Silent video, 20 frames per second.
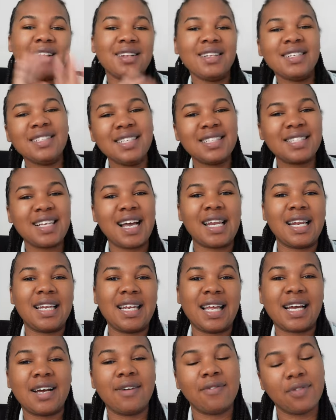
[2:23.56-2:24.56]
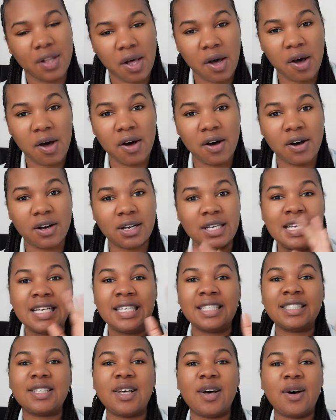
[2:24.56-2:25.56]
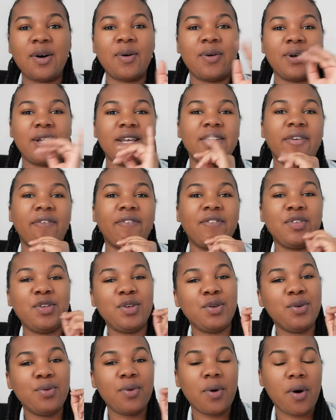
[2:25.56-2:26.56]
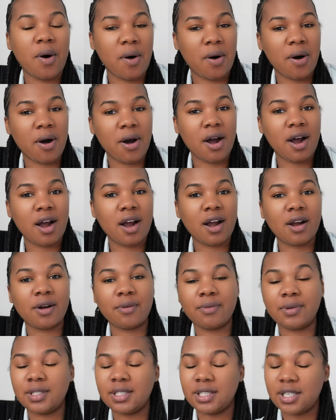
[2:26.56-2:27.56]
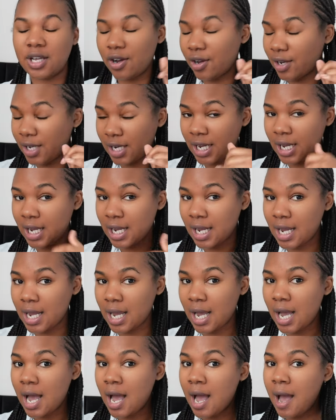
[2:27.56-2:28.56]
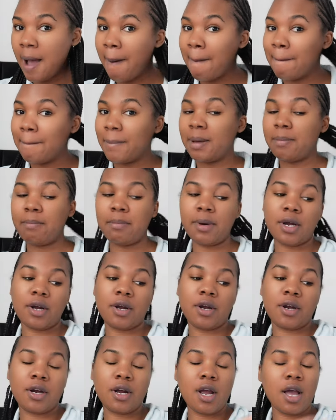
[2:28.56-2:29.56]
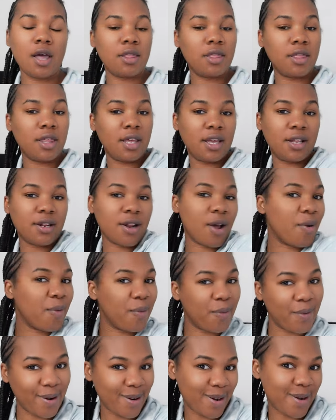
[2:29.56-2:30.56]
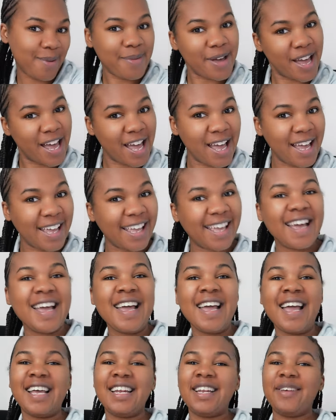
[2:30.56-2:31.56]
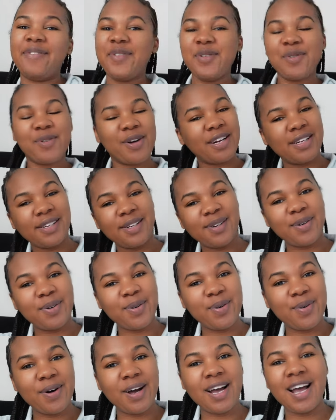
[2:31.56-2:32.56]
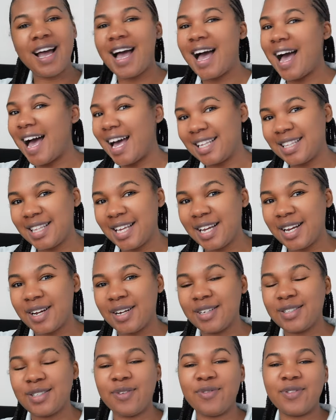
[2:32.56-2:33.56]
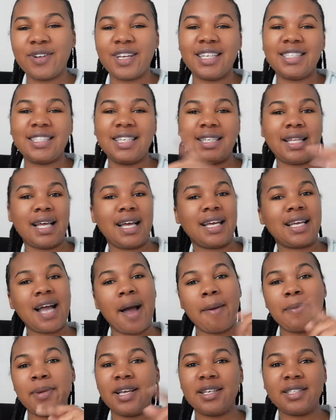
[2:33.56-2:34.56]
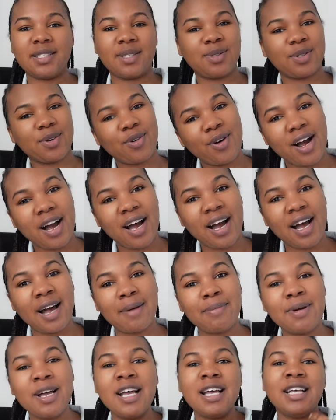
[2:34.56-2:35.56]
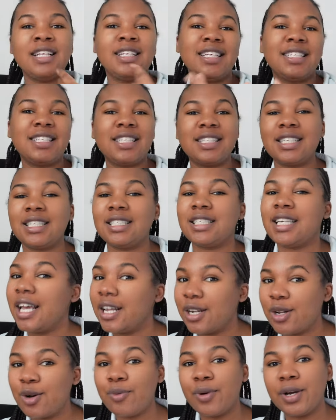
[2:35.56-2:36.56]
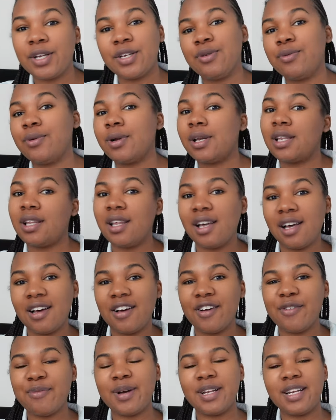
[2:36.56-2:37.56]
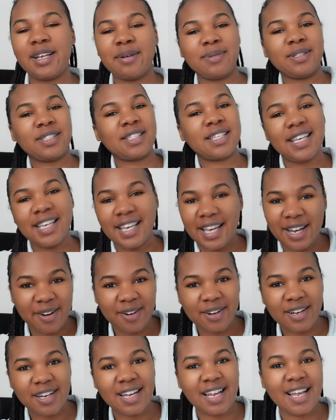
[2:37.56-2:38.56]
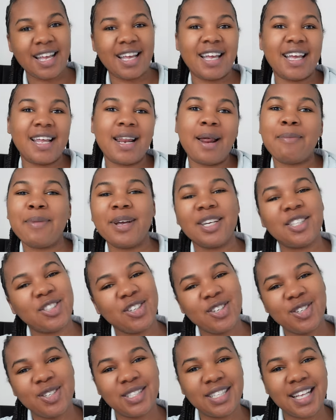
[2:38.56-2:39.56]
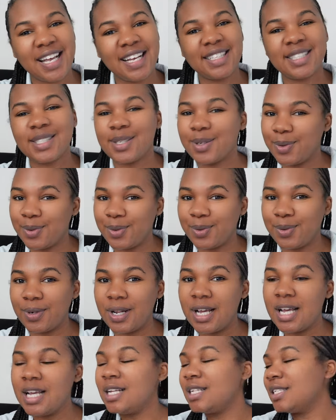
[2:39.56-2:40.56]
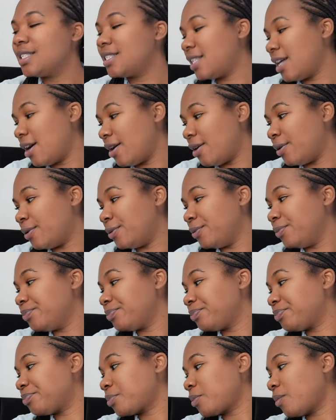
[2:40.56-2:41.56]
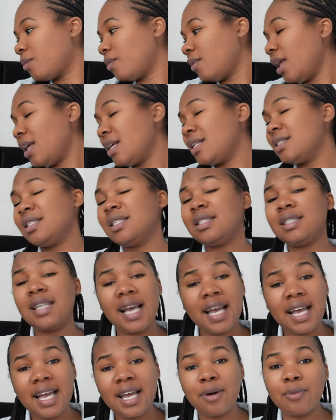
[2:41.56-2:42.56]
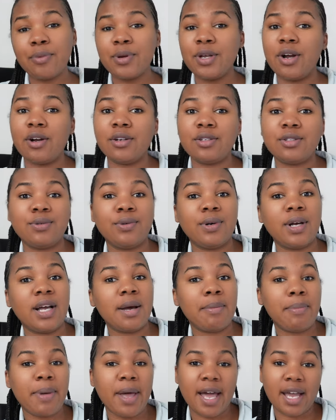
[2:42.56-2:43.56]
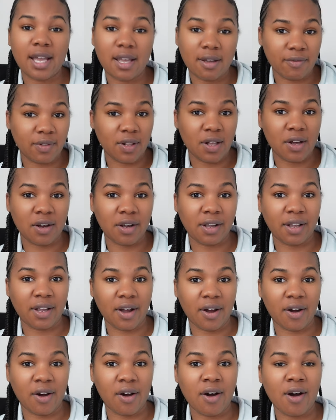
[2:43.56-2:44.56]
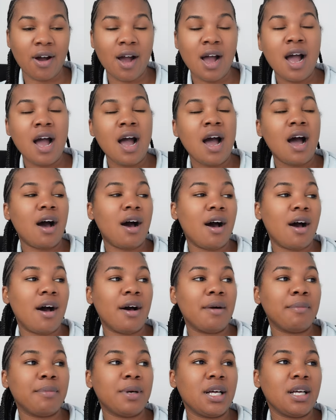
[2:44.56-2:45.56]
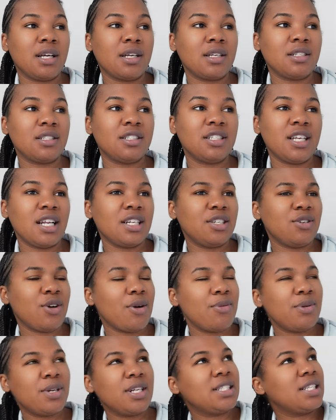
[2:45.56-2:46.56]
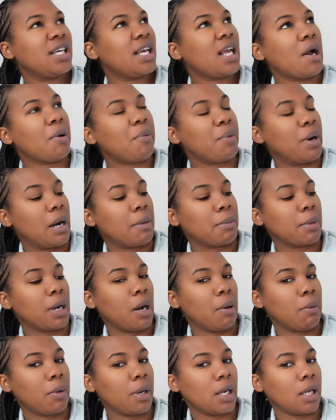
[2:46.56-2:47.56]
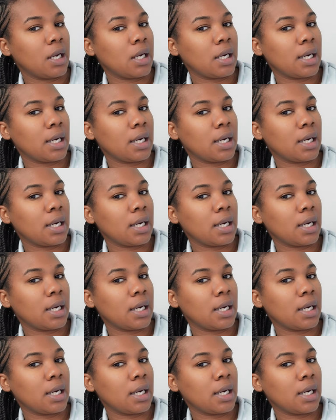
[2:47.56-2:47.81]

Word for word: this is kind of like a vlog. So if you are a returning member, then welcome back. And if you are new, hi there. Don't forget to like, comment, and subscribe. This is a channel where you will love. My name is Keirra, and make sure you stay tuned. So, today we are doing a packing vlog, y'all. Um, do I want to tell y'all where I'm going?